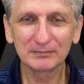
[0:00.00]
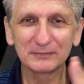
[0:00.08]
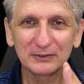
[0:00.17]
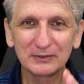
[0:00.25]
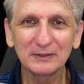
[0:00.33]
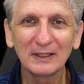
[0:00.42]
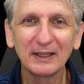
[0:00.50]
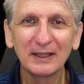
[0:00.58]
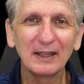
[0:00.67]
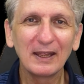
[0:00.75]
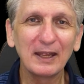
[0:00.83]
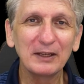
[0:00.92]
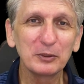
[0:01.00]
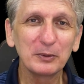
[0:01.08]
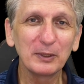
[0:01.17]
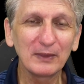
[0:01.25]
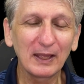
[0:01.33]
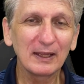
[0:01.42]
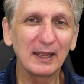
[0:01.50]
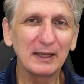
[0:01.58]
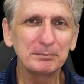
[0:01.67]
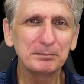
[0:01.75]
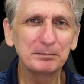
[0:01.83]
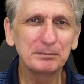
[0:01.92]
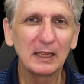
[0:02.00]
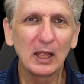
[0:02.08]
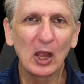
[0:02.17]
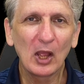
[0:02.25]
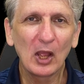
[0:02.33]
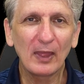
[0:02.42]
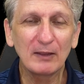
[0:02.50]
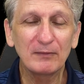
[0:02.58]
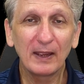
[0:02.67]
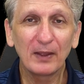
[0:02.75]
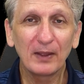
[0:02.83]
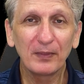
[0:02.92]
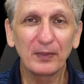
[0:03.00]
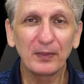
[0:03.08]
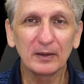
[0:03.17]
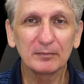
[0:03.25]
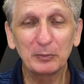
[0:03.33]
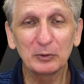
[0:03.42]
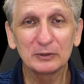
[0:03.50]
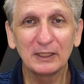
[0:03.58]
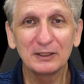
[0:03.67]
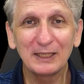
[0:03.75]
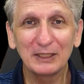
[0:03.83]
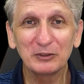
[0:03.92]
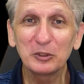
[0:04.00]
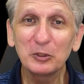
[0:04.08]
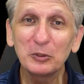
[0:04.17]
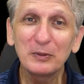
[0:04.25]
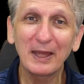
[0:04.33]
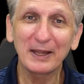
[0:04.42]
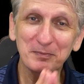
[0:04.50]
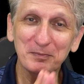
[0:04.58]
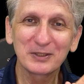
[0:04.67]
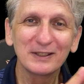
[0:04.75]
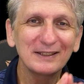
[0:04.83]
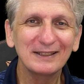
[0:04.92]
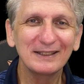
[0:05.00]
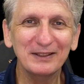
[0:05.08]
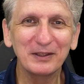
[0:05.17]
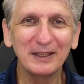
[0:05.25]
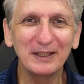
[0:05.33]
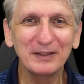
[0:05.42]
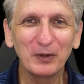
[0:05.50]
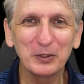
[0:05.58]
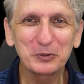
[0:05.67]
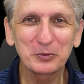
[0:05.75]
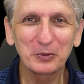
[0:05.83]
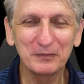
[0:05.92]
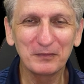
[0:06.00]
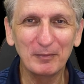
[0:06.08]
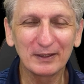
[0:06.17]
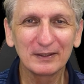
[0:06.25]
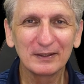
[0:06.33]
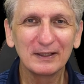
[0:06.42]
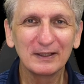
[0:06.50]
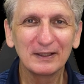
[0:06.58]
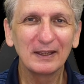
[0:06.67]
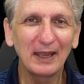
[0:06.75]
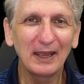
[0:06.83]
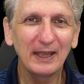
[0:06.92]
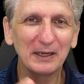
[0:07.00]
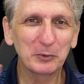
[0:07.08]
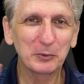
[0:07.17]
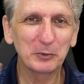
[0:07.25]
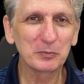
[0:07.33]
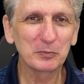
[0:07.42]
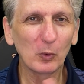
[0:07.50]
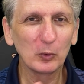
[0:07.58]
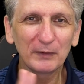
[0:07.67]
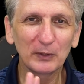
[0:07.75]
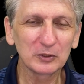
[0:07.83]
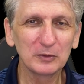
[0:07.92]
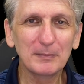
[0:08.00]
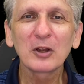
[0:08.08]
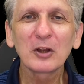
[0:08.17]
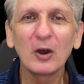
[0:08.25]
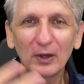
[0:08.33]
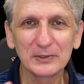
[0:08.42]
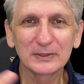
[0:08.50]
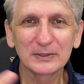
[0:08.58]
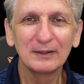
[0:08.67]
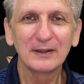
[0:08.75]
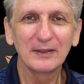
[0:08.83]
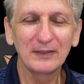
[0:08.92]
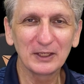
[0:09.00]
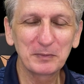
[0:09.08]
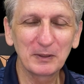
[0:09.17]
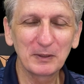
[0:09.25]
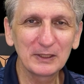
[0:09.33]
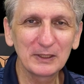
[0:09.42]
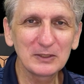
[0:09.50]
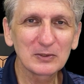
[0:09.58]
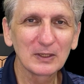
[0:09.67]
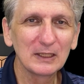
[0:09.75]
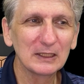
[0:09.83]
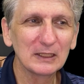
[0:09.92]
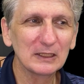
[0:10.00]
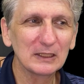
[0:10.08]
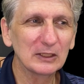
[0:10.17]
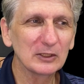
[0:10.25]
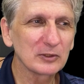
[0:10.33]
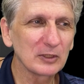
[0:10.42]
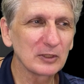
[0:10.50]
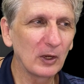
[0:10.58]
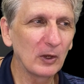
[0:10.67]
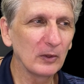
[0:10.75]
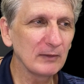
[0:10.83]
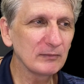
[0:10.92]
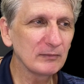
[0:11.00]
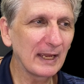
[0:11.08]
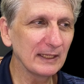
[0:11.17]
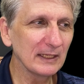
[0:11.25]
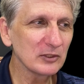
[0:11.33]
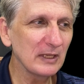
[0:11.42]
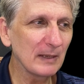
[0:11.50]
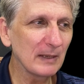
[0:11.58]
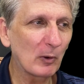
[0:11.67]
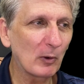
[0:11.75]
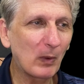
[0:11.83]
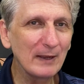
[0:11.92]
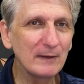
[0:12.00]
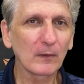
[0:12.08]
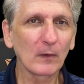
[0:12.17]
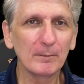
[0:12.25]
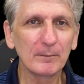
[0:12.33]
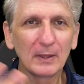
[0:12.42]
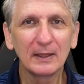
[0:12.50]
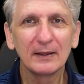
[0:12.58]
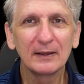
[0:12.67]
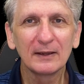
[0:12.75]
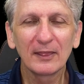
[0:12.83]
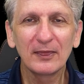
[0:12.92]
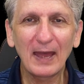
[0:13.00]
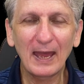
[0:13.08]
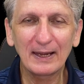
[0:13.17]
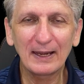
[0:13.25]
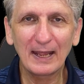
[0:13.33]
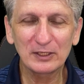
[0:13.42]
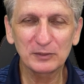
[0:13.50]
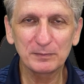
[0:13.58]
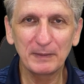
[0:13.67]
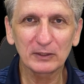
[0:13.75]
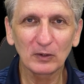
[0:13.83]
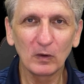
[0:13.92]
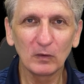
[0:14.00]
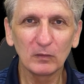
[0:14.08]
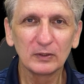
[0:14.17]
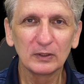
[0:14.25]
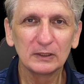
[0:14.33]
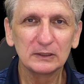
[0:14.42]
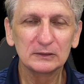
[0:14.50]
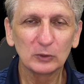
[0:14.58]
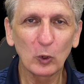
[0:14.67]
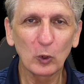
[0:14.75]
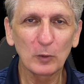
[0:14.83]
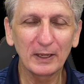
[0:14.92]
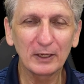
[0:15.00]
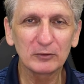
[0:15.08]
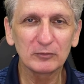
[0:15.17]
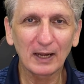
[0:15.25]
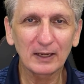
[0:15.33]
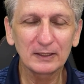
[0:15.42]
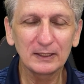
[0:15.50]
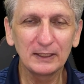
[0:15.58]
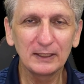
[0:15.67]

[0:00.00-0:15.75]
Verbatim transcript: and doing that, and they found that people didn't tend to do that as much, in the virtual environment, and it was more difficult to monetize the experience. So they've taken a step away from that aspect of augmented reality and virtual reality,